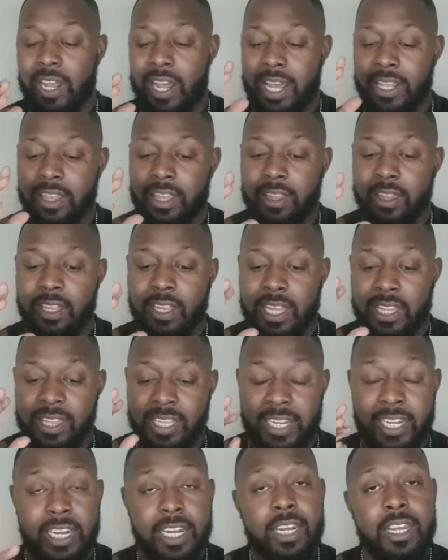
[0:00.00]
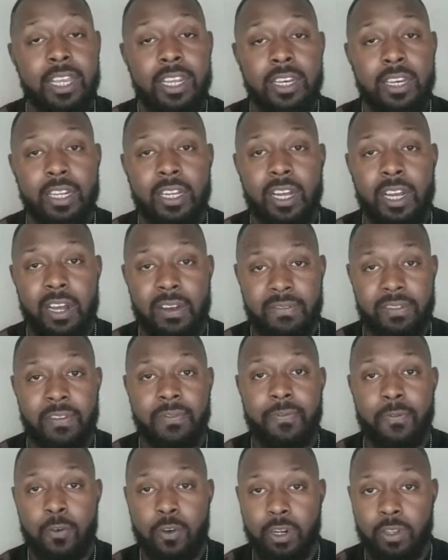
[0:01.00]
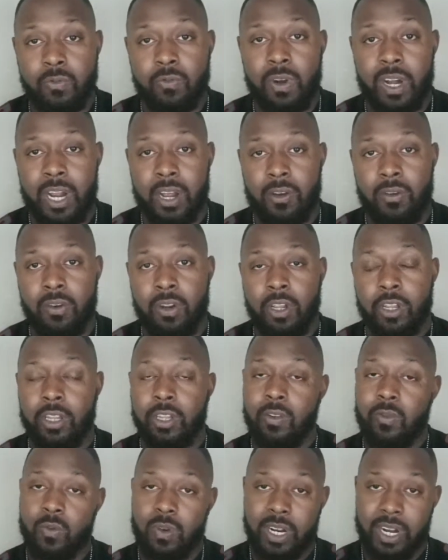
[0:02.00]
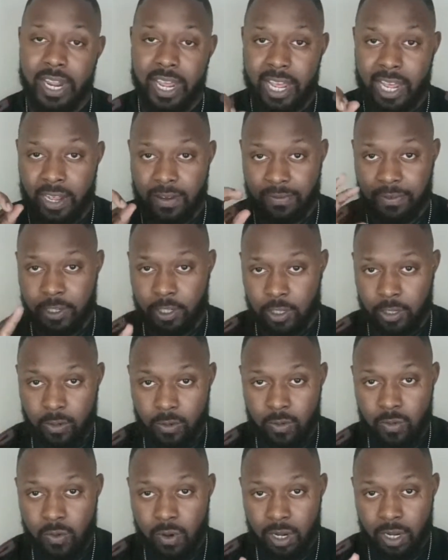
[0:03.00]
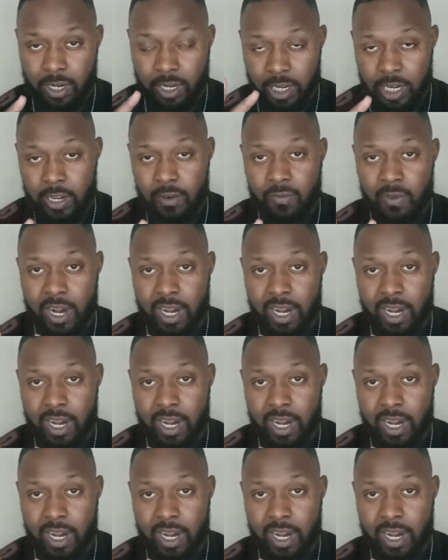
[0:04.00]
At the end of the fourth round, you want to have 2 good